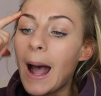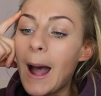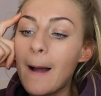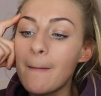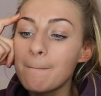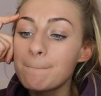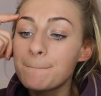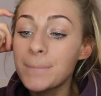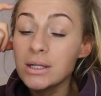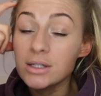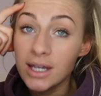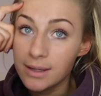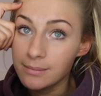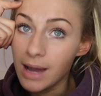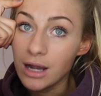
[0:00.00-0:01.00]
Um,
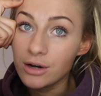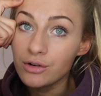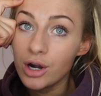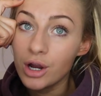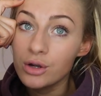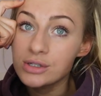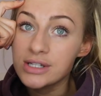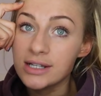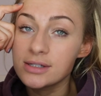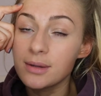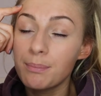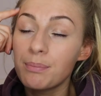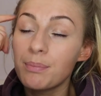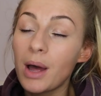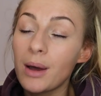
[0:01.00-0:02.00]
bulking macros, that's a,
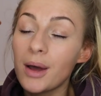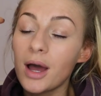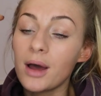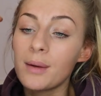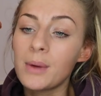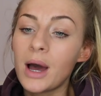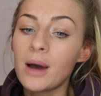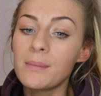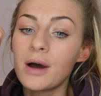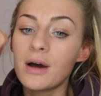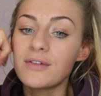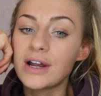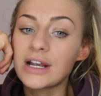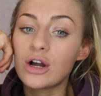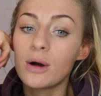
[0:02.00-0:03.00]
a, a, um, um,
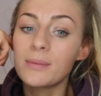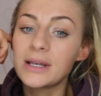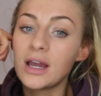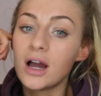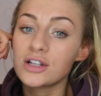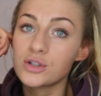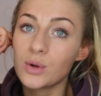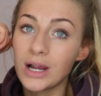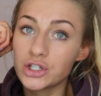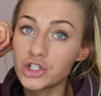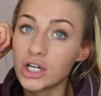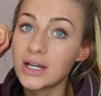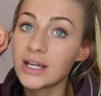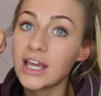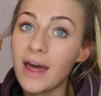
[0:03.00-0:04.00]
a, very commonly asked
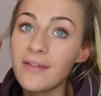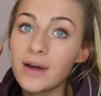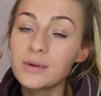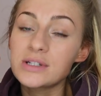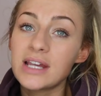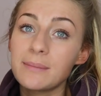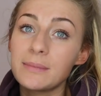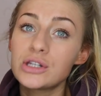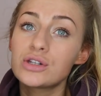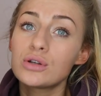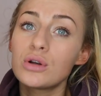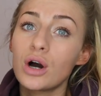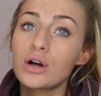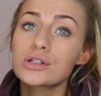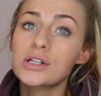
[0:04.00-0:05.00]
question. Again, that would take me
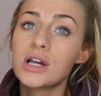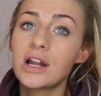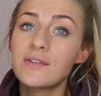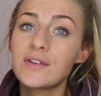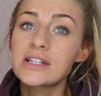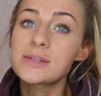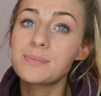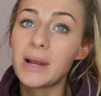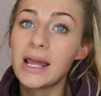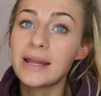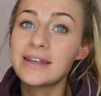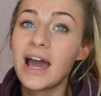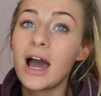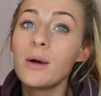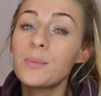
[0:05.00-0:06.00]
too long to kind of
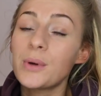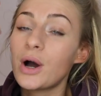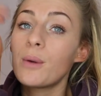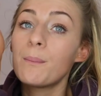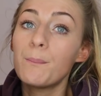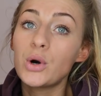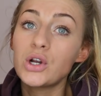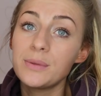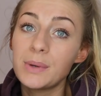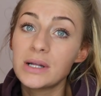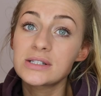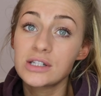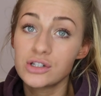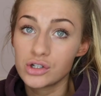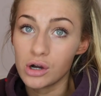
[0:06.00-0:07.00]
explain now, but on
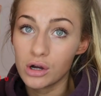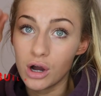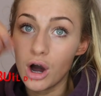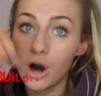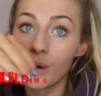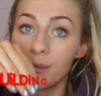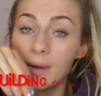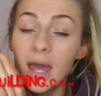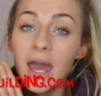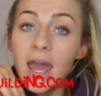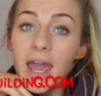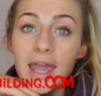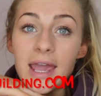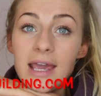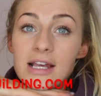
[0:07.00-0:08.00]
bodybuilding.com
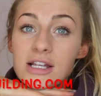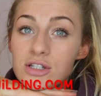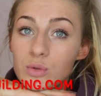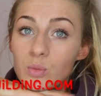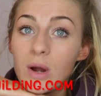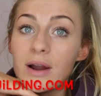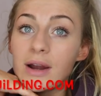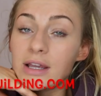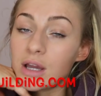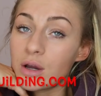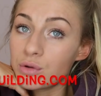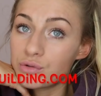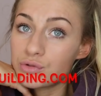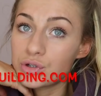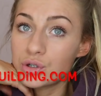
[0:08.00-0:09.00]
is where I
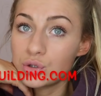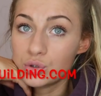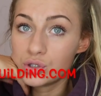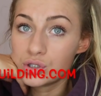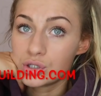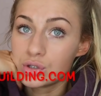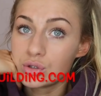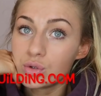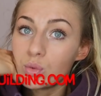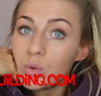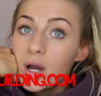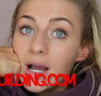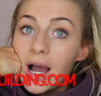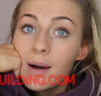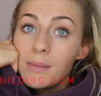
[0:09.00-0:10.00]
go through to
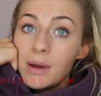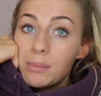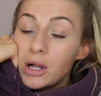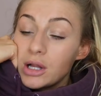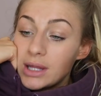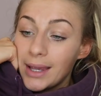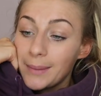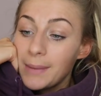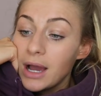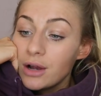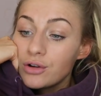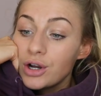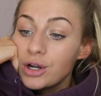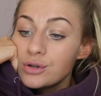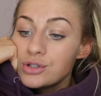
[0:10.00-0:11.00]
work out my bulking
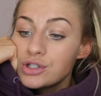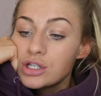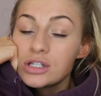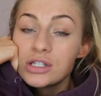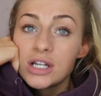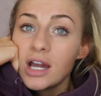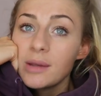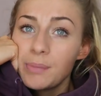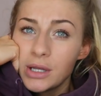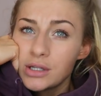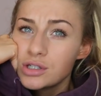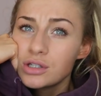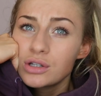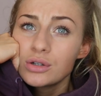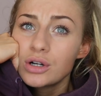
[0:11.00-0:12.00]
macros. Just type
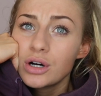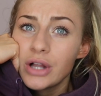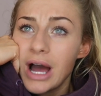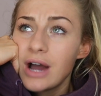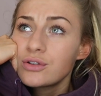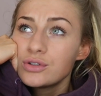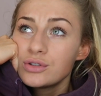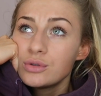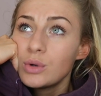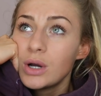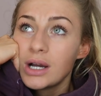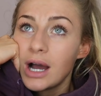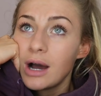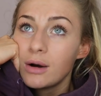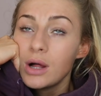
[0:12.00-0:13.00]
into Google, how do you
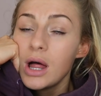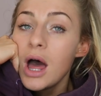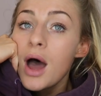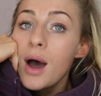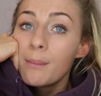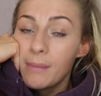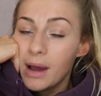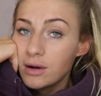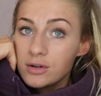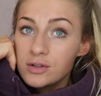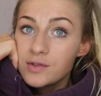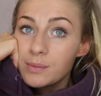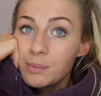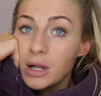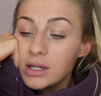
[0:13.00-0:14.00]
work out
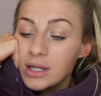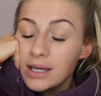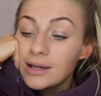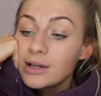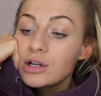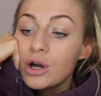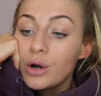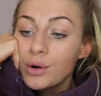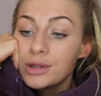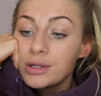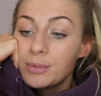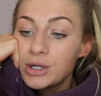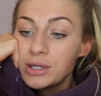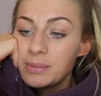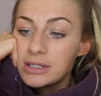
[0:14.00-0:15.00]
macros for bulking and go on
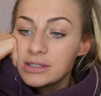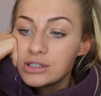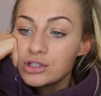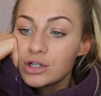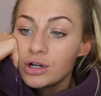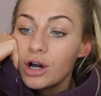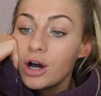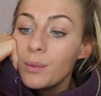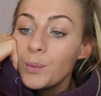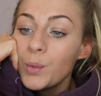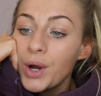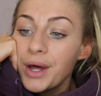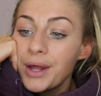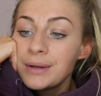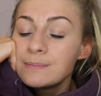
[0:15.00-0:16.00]
the bodybuilding.com
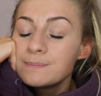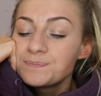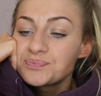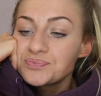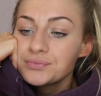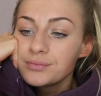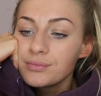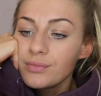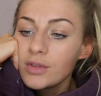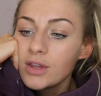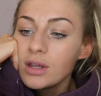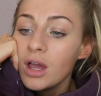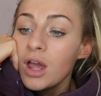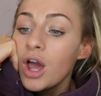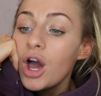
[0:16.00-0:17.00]
one
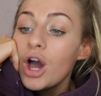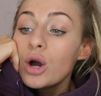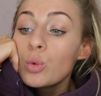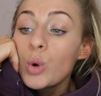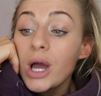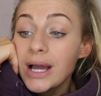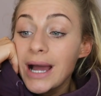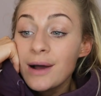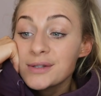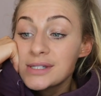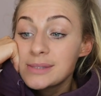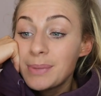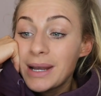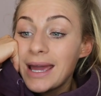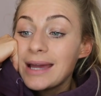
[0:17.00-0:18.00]
workout
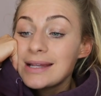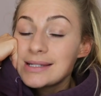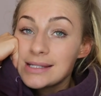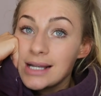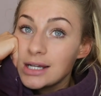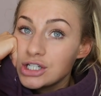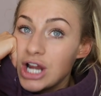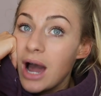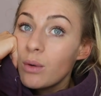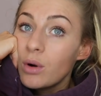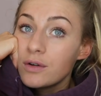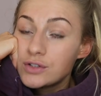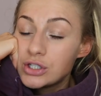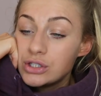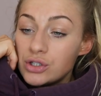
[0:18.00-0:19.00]
split slash how
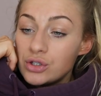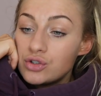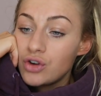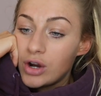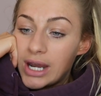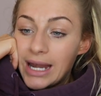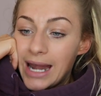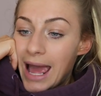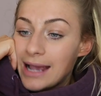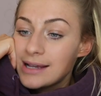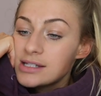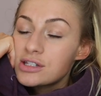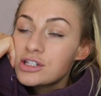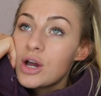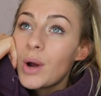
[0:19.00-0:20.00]
often do you train
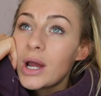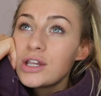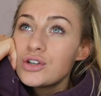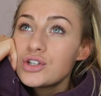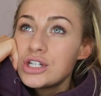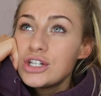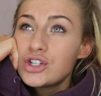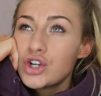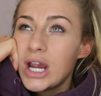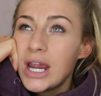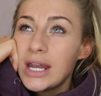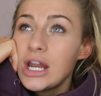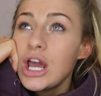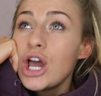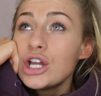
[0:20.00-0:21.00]
legs. So I usually
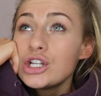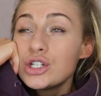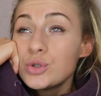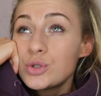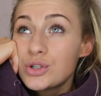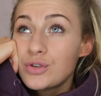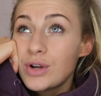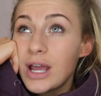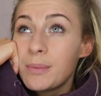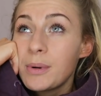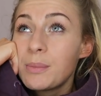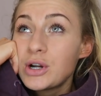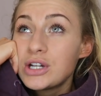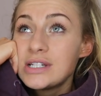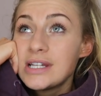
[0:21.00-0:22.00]
train two to three upper
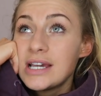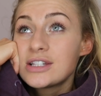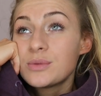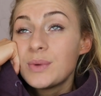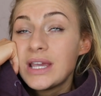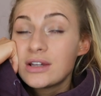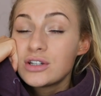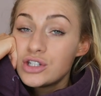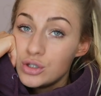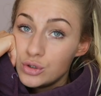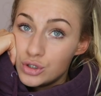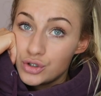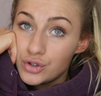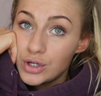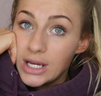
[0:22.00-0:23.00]
body days a week and two
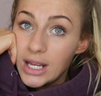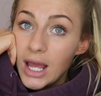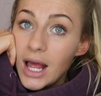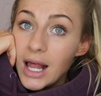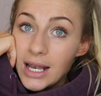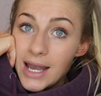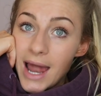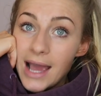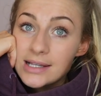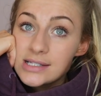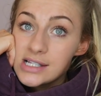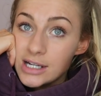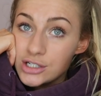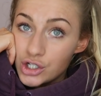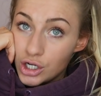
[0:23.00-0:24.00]
to three legs
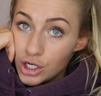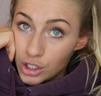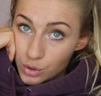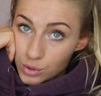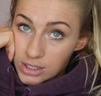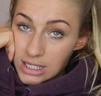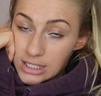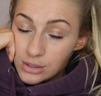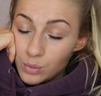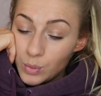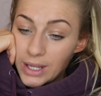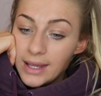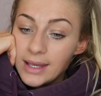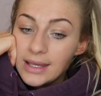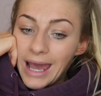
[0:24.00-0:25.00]
slash glute days a
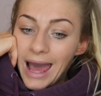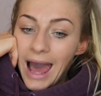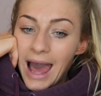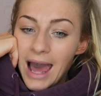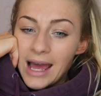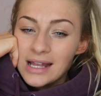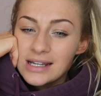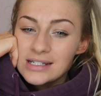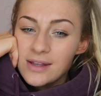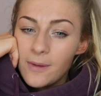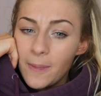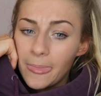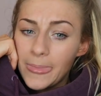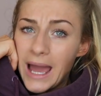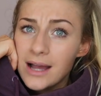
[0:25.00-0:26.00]
week. And
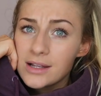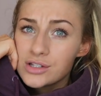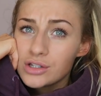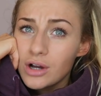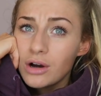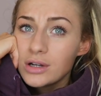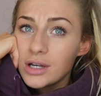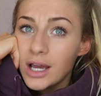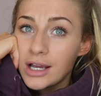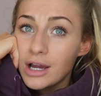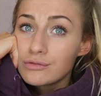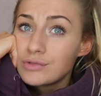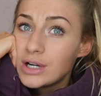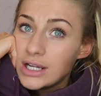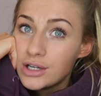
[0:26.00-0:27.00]
that's on like
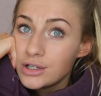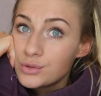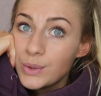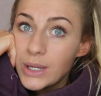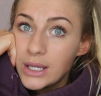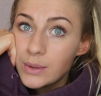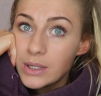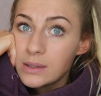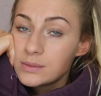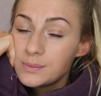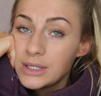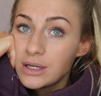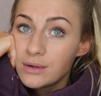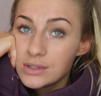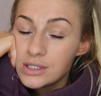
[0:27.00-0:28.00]
a really good week when I would
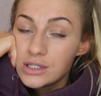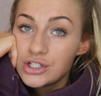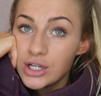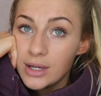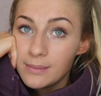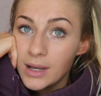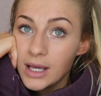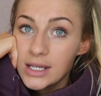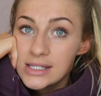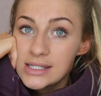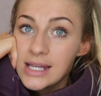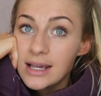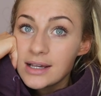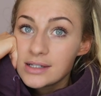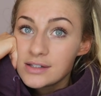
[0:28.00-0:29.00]
be going to the gym like
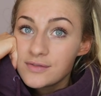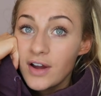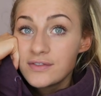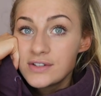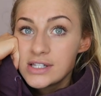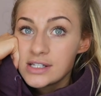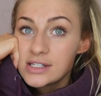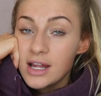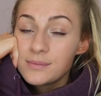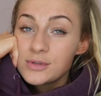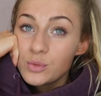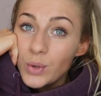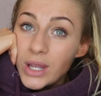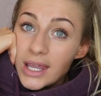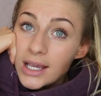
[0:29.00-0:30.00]
six, five to six
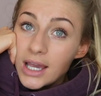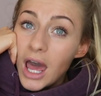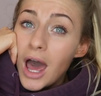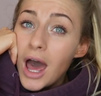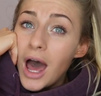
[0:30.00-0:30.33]
times a week.